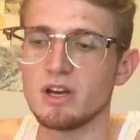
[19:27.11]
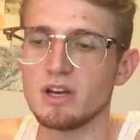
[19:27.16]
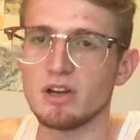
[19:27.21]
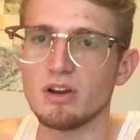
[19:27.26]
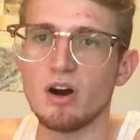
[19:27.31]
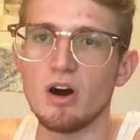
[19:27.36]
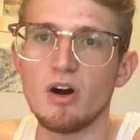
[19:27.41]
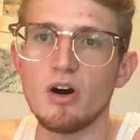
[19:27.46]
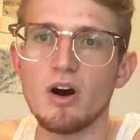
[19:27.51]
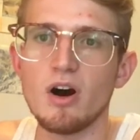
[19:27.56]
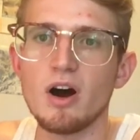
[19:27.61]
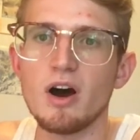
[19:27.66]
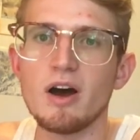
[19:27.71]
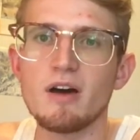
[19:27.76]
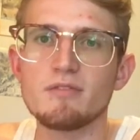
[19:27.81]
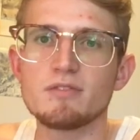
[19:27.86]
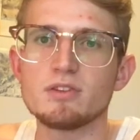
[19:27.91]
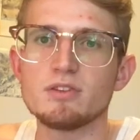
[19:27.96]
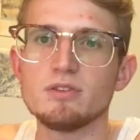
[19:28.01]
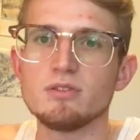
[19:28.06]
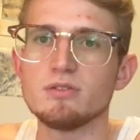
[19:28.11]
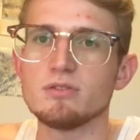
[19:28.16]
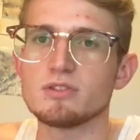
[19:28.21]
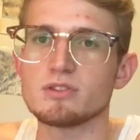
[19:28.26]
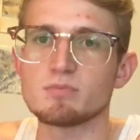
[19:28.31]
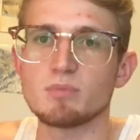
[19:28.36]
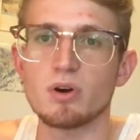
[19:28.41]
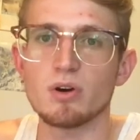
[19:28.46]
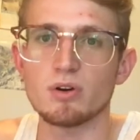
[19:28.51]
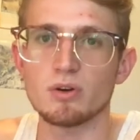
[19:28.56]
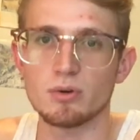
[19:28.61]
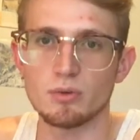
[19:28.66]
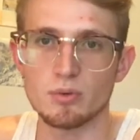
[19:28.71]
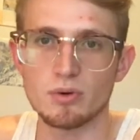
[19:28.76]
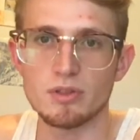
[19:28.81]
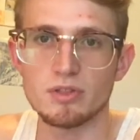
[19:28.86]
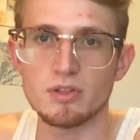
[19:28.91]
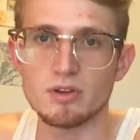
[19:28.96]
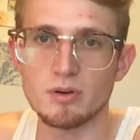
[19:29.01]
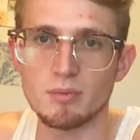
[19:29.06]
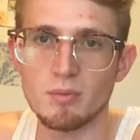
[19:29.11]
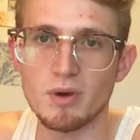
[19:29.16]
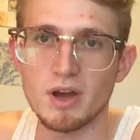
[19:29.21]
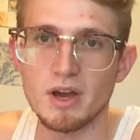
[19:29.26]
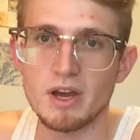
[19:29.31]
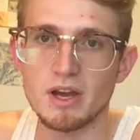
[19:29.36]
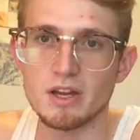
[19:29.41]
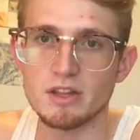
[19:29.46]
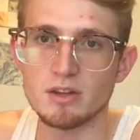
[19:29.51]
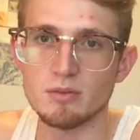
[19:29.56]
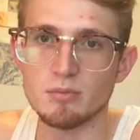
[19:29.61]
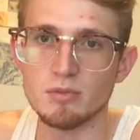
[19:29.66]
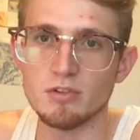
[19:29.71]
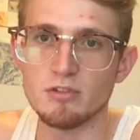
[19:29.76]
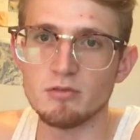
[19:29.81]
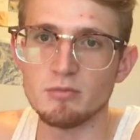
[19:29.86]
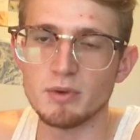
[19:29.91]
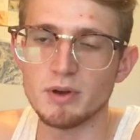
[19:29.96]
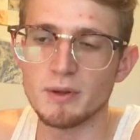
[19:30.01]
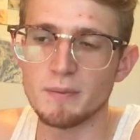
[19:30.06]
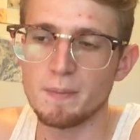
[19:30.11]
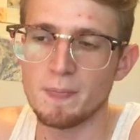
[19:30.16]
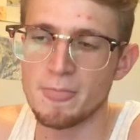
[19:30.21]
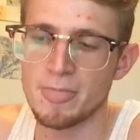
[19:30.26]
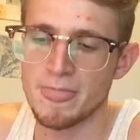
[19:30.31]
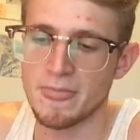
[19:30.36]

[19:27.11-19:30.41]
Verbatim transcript: and all i have to do is partner with them in the movement